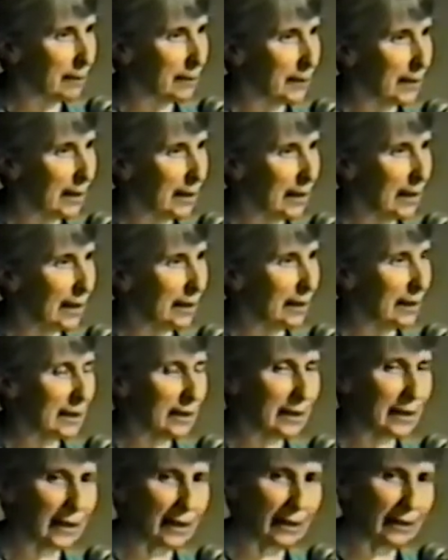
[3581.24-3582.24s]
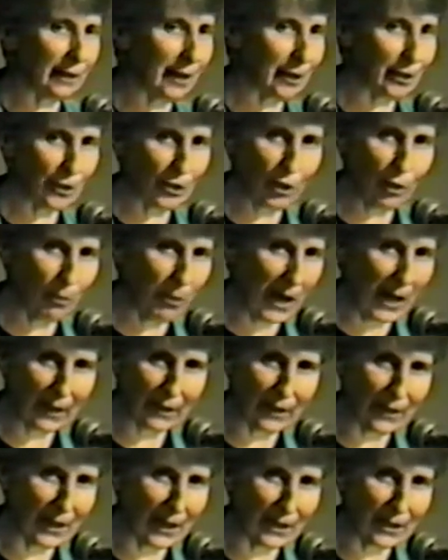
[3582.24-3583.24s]
And they say, let us go back to
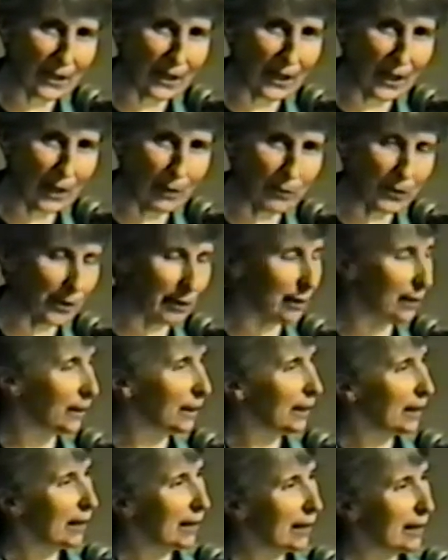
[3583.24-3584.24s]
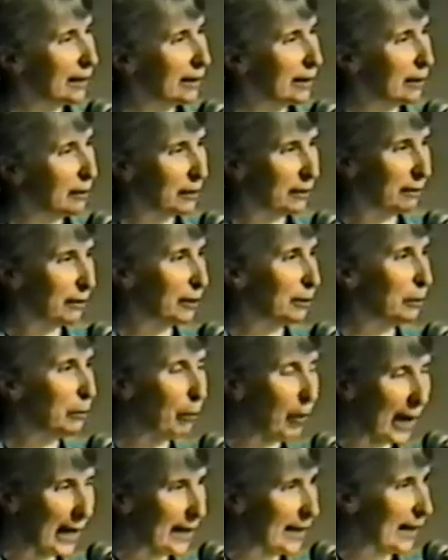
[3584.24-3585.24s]
that time, to those little
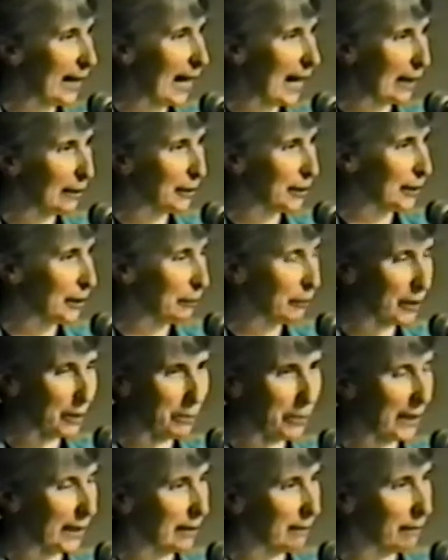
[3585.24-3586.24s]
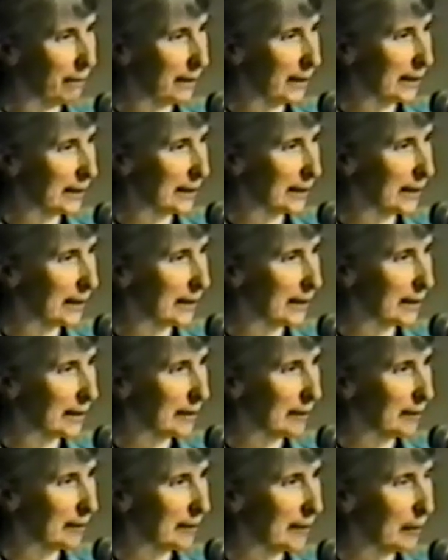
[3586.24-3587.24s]
white houses with the picket fences,
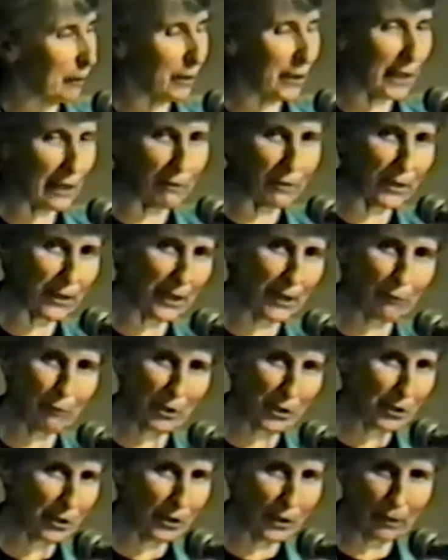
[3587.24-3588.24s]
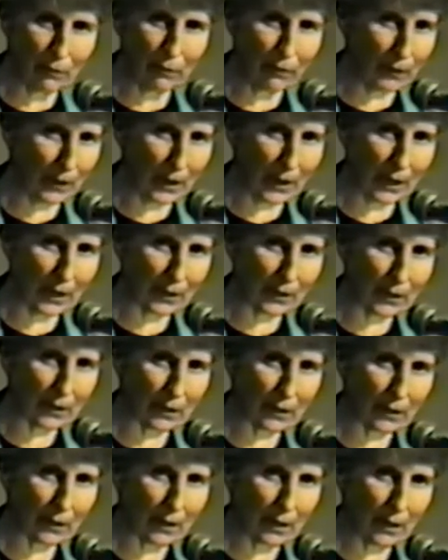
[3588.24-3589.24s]
when everything was good for us.
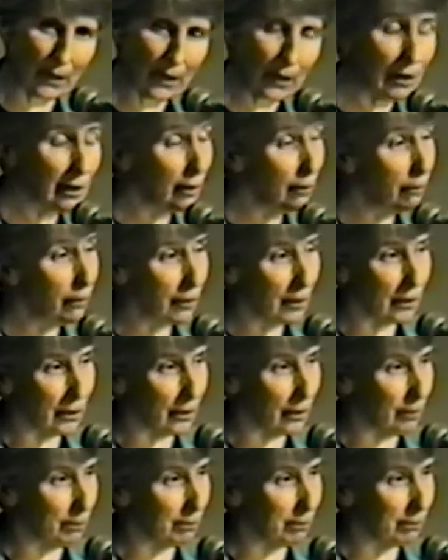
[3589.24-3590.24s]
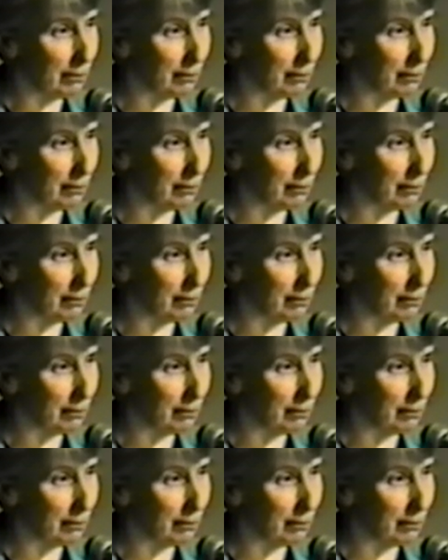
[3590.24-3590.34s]
Good for whom?